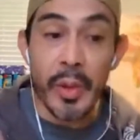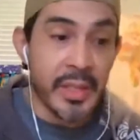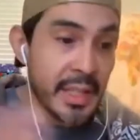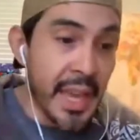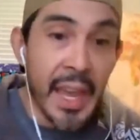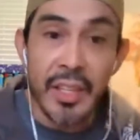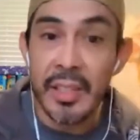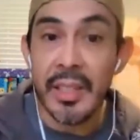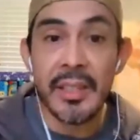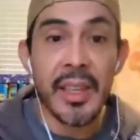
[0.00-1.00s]
He's
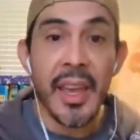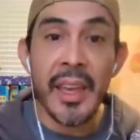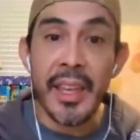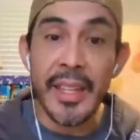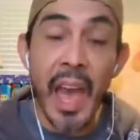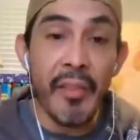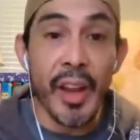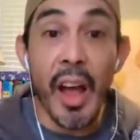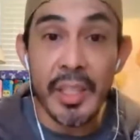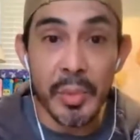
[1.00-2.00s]
engaging. He's he's having
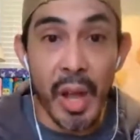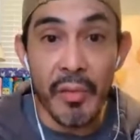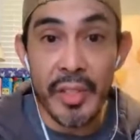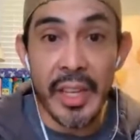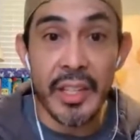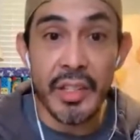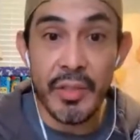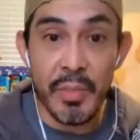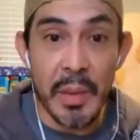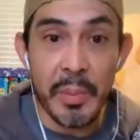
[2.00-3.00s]
awesome conversations
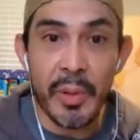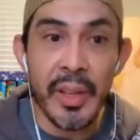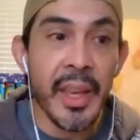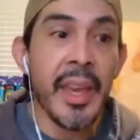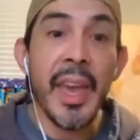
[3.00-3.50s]
with people.